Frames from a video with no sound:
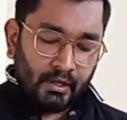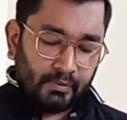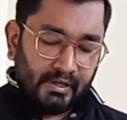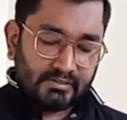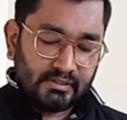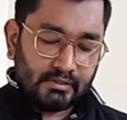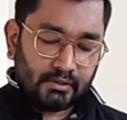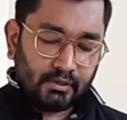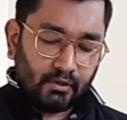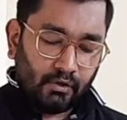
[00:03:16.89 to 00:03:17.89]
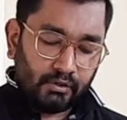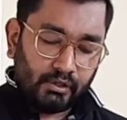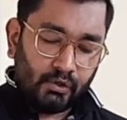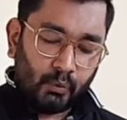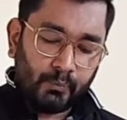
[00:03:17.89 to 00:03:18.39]
place it on the
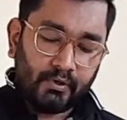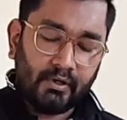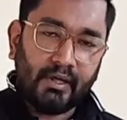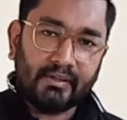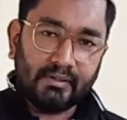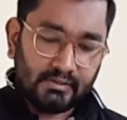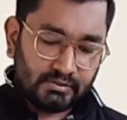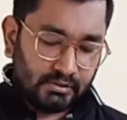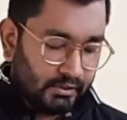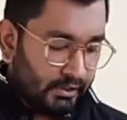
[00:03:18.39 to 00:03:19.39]
loop like this,